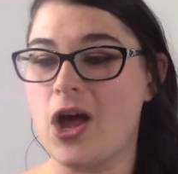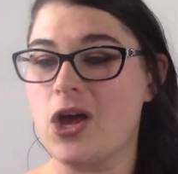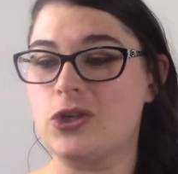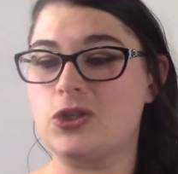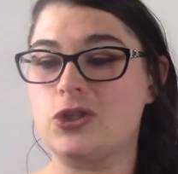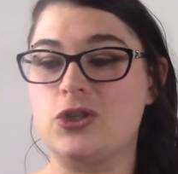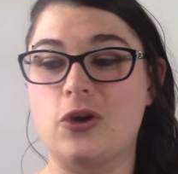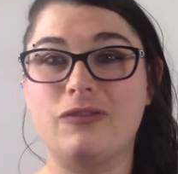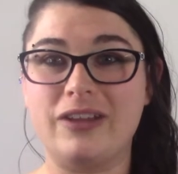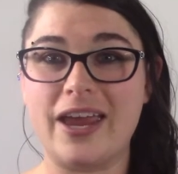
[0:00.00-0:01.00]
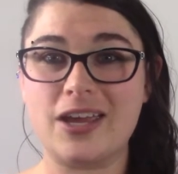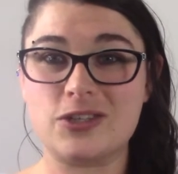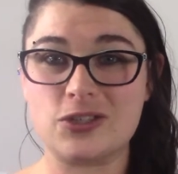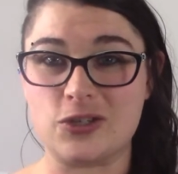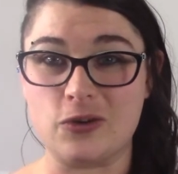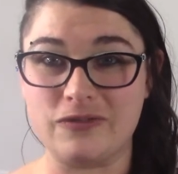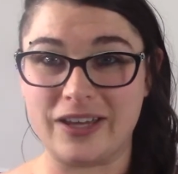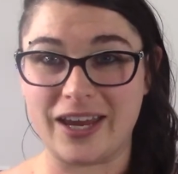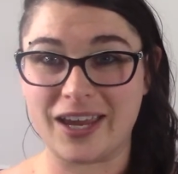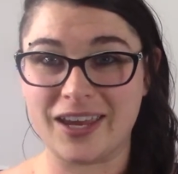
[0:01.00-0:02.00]
Snowflake,
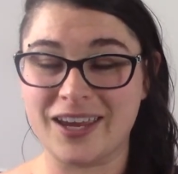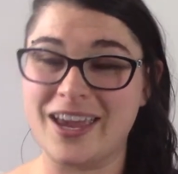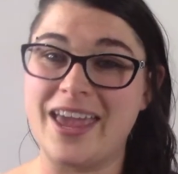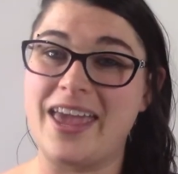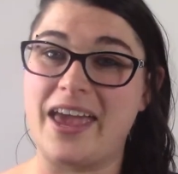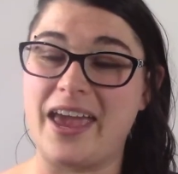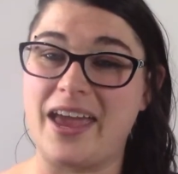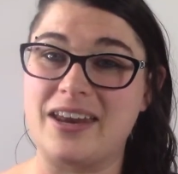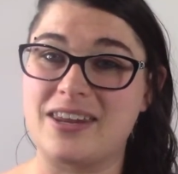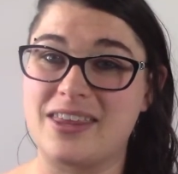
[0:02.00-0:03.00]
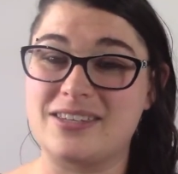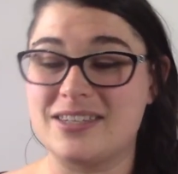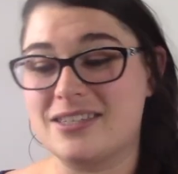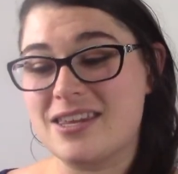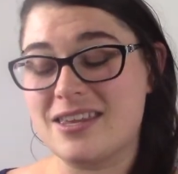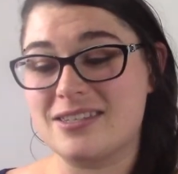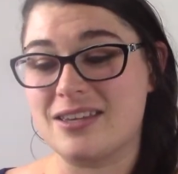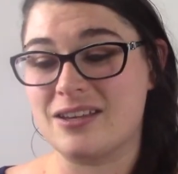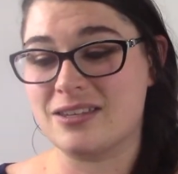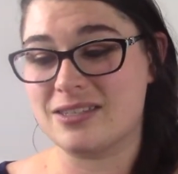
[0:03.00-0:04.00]
Snowflake. And this is to the
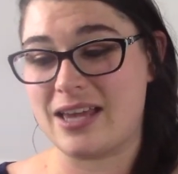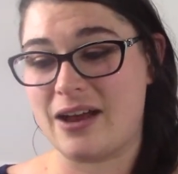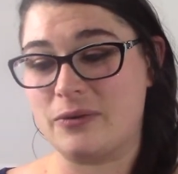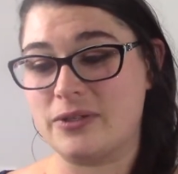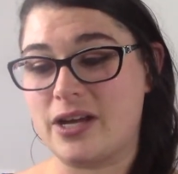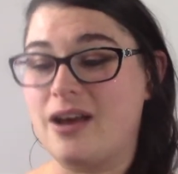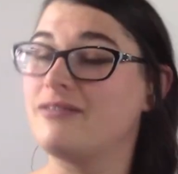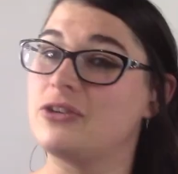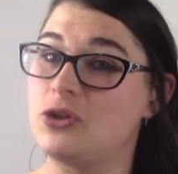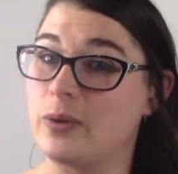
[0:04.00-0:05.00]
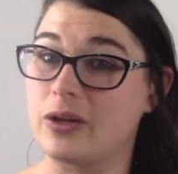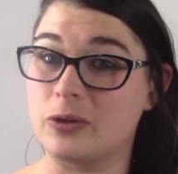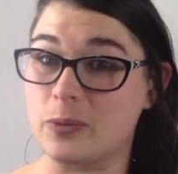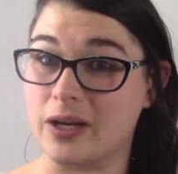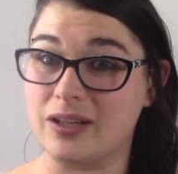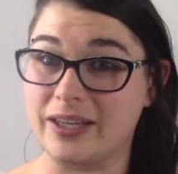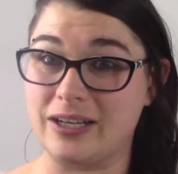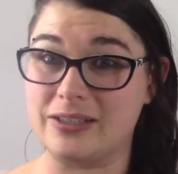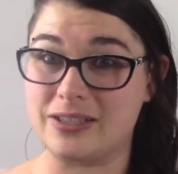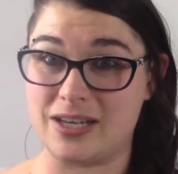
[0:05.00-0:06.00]
sound of Twinkle, Twinkle,
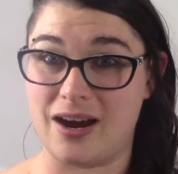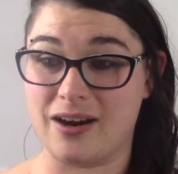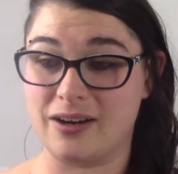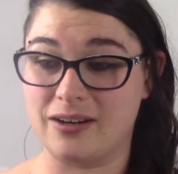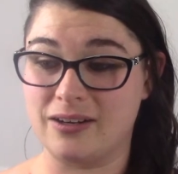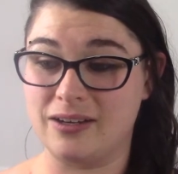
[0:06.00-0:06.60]
Little Star.